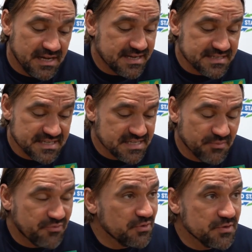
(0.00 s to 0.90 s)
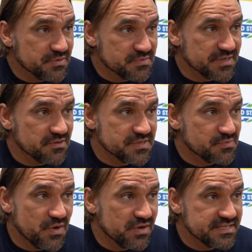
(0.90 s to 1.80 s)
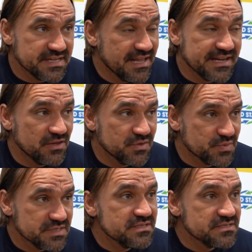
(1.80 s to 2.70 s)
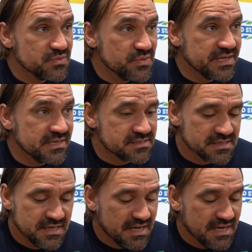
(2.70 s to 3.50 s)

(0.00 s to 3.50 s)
like I said, I'm full of respect of his work and I like a lot what he's doing and